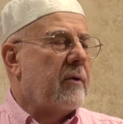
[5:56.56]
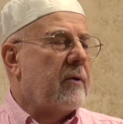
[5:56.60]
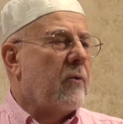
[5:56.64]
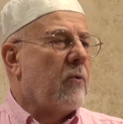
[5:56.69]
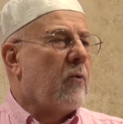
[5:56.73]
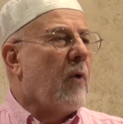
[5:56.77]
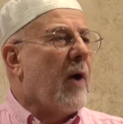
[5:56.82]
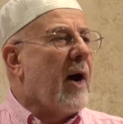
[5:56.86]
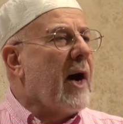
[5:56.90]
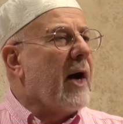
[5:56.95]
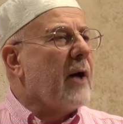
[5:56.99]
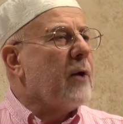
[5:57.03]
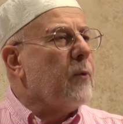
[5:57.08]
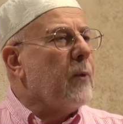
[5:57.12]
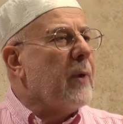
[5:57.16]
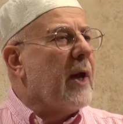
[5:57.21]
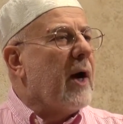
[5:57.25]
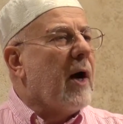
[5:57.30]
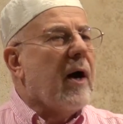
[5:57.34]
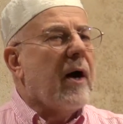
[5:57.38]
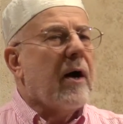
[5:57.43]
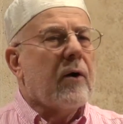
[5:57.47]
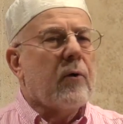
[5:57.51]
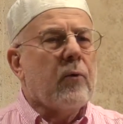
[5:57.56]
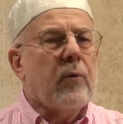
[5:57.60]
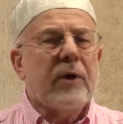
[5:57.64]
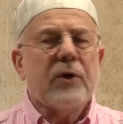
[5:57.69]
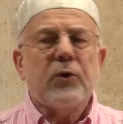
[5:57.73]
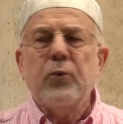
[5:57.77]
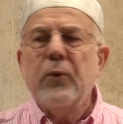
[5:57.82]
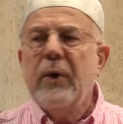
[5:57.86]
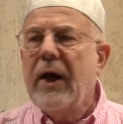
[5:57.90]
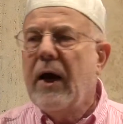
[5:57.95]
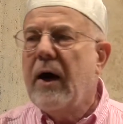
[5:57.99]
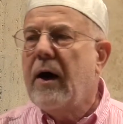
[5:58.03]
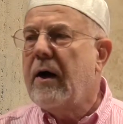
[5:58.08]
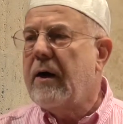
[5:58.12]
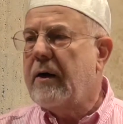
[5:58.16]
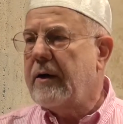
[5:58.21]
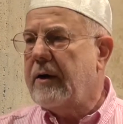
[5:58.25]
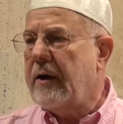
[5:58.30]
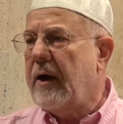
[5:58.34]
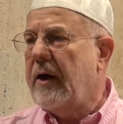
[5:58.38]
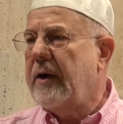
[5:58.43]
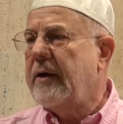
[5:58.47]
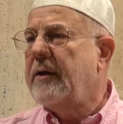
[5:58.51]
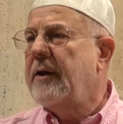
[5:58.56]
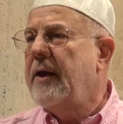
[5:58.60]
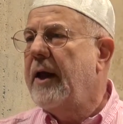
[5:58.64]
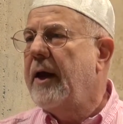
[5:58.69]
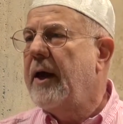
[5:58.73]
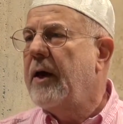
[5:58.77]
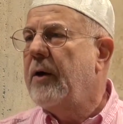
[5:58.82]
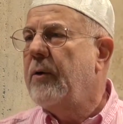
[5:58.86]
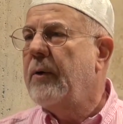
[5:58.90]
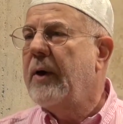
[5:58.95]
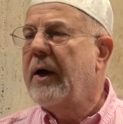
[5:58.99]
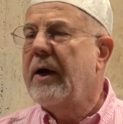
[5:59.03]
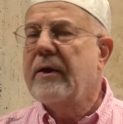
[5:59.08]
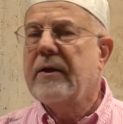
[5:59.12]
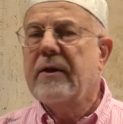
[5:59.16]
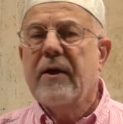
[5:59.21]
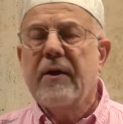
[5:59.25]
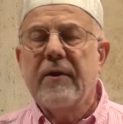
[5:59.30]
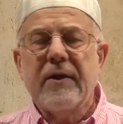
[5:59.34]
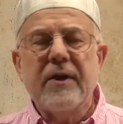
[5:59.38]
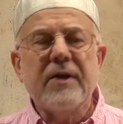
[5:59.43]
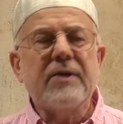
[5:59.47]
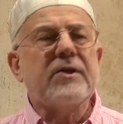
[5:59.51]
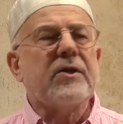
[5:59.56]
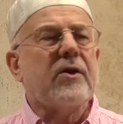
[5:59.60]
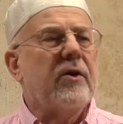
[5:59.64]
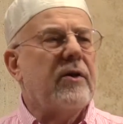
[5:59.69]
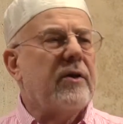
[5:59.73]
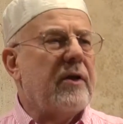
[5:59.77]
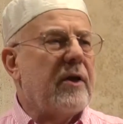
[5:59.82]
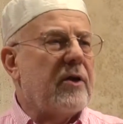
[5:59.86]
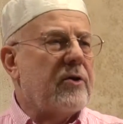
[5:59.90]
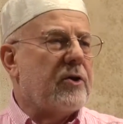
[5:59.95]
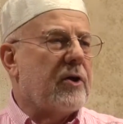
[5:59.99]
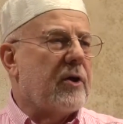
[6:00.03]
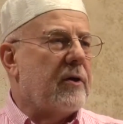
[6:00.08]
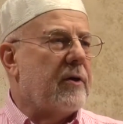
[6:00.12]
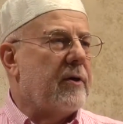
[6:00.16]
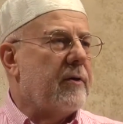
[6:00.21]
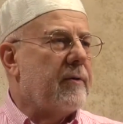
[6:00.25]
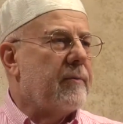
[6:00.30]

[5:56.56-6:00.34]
why we are what we are right now and in this condition.